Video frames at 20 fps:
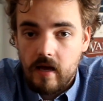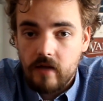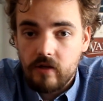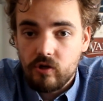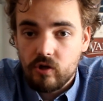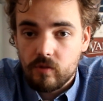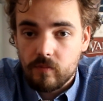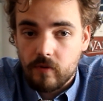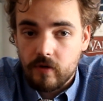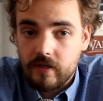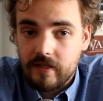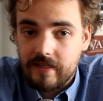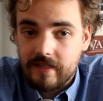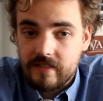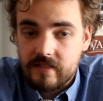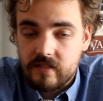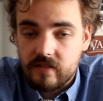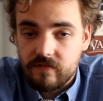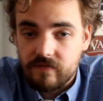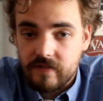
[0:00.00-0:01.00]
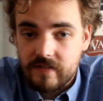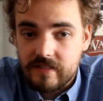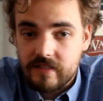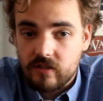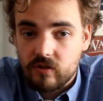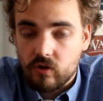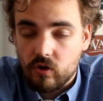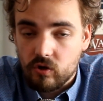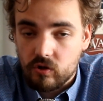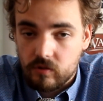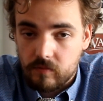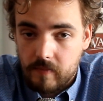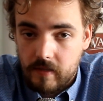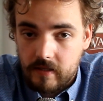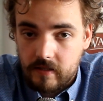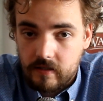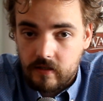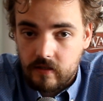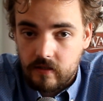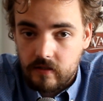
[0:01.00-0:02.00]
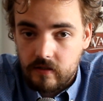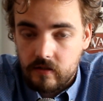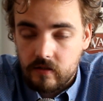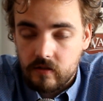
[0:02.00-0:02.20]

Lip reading: and your money gets invested automatically